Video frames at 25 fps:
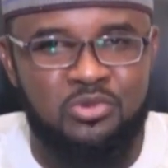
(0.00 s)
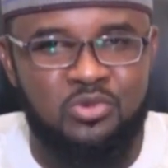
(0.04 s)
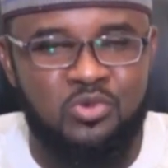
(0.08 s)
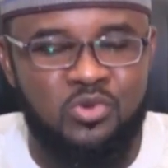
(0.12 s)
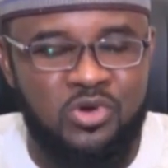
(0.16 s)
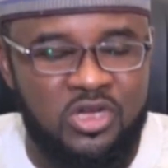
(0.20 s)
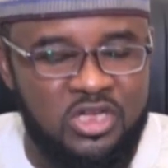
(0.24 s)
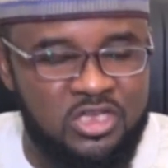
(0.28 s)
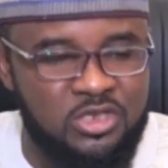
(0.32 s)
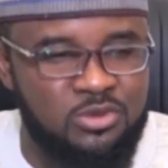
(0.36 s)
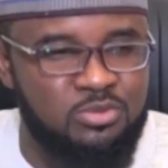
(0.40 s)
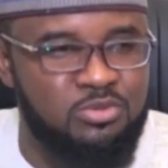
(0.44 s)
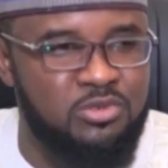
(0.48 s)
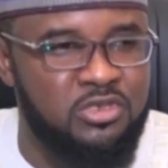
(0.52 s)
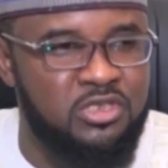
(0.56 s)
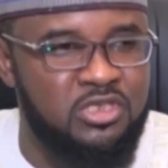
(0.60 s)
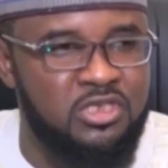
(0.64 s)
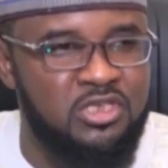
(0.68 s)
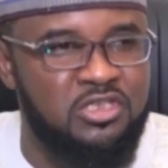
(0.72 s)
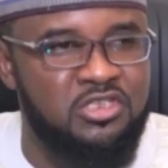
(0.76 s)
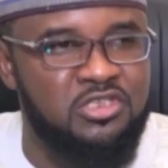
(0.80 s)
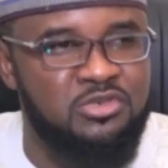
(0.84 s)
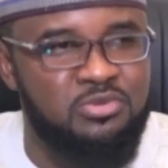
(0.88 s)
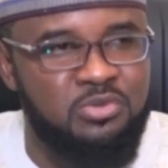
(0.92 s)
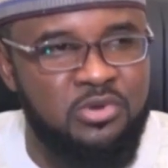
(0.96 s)
who has
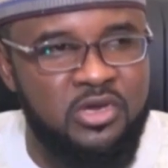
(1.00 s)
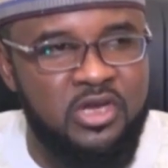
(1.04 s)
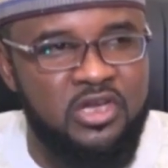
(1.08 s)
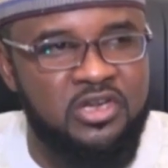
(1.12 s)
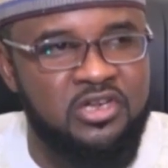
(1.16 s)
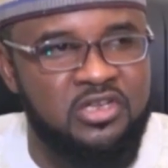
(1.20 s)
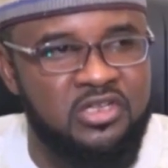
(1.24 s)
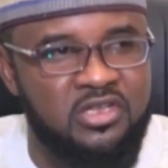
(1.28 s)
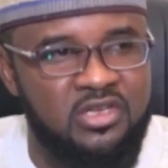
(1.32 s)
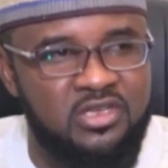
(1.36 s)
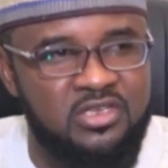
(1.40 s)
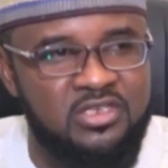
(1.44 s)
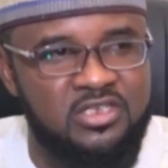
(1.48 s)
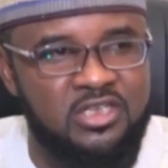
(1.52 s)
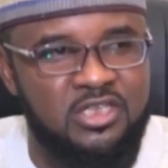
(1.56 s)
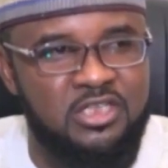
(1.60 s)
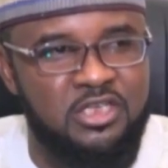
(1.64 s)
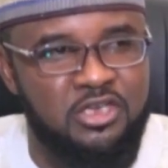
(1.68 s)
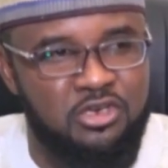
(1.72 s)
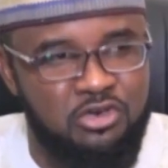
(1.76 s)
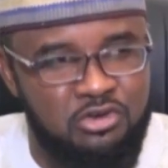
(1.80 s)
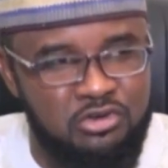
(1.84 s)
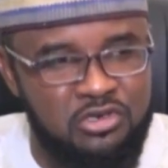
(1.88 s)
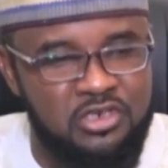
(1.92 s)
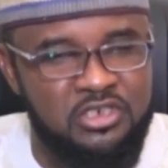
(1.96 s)
been inspiring us and
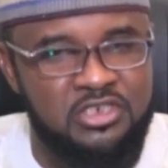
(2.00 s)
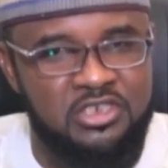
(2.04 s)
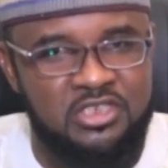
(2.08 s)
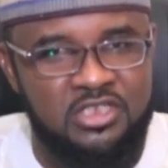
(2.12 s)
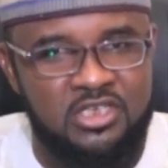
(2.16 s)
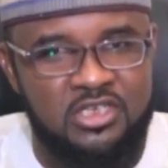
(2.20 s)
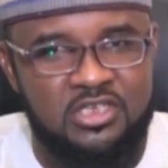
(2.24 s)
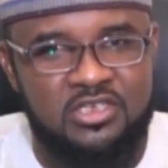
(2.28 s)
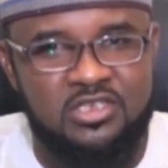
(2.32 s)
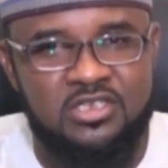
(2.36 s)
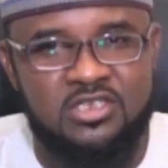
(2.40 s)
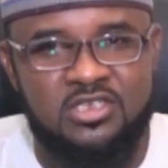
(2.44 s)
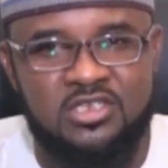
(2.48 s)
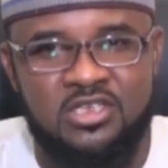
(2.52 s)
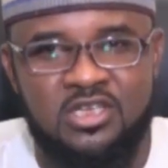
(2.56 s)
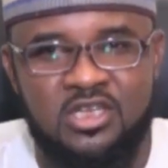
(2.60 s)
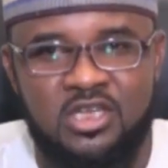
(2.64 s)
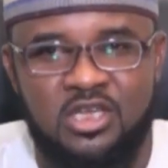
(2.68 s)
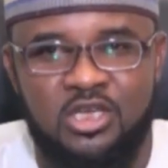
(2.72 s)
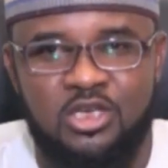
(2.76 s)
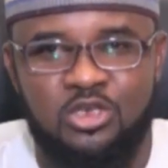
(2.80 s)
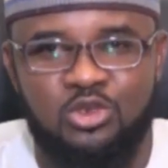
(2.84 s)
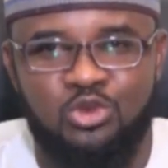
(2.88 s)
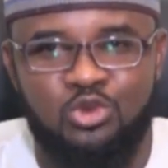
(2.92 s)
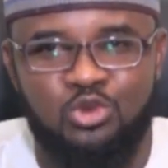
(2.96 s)
encouraging us
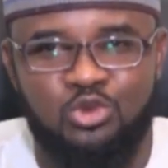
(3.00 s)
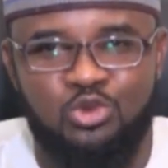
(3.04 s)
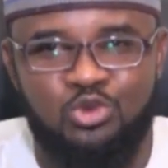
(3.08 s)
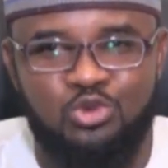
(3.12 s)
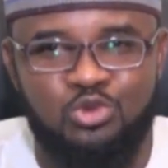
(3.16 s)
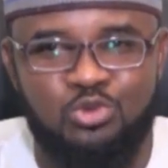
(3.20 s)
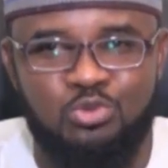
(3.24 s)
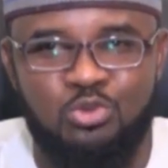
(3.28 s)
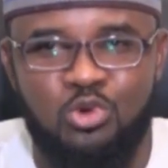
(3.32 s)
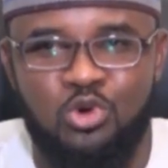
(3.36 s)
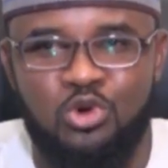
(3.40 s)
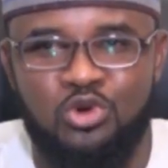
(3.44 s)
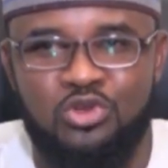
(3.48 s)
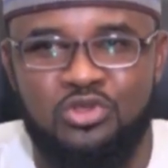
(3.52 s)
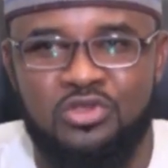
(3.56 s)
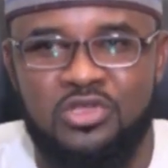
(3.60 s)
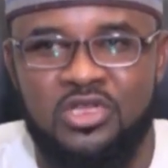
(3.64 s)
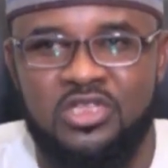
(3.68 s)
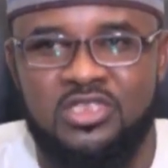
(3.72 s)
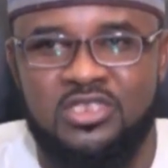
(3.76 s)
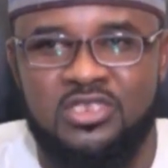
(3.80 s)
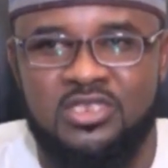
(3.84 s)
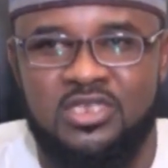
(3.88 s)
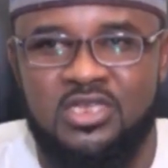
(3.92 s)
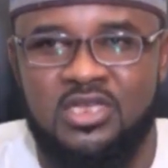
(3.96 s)
to do more on
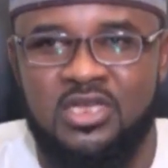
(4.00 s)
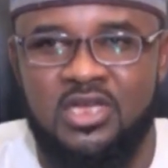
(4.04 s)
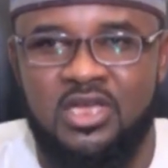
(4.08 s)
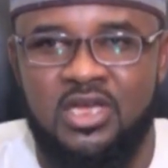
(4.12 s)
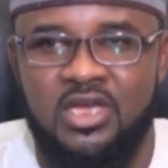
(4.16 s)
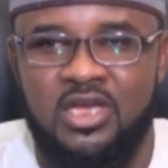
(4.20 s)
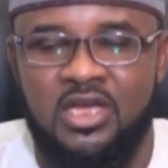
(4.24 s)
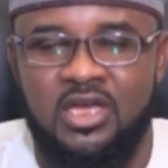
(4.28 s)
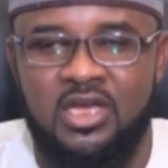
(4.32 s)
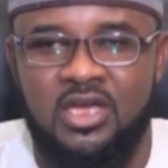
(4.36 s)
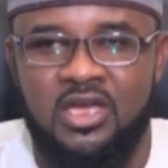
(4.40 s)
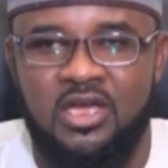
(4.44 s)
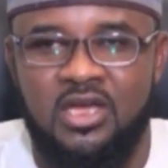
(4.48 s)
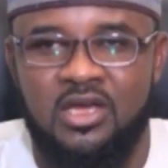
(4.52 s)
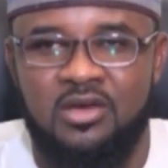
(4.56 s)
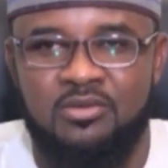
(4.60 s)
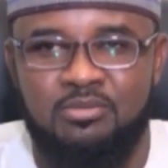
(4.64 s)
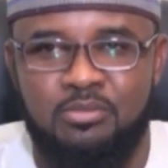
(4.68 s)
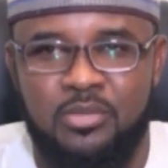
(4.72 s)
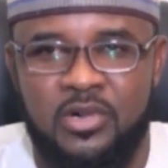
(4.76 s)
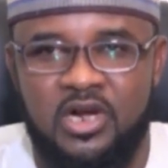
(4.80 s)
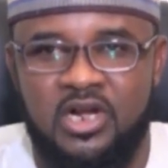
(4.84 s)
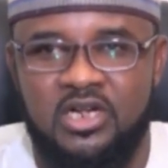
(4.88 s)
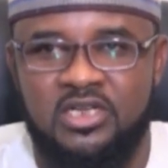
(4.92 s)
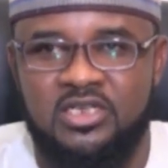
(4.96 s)

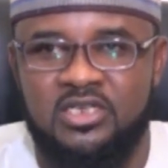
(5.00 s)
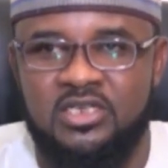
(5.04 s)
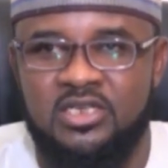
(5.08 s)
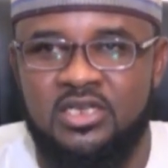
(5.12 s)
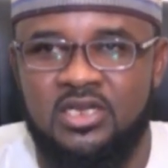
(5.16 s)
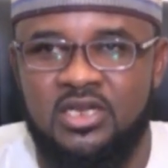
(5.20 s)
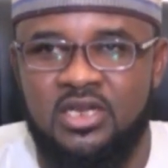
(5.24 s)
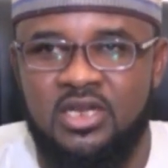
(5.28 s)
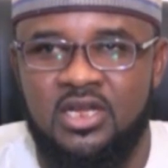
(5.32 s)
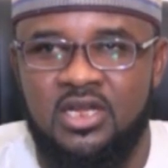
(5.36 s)
that part,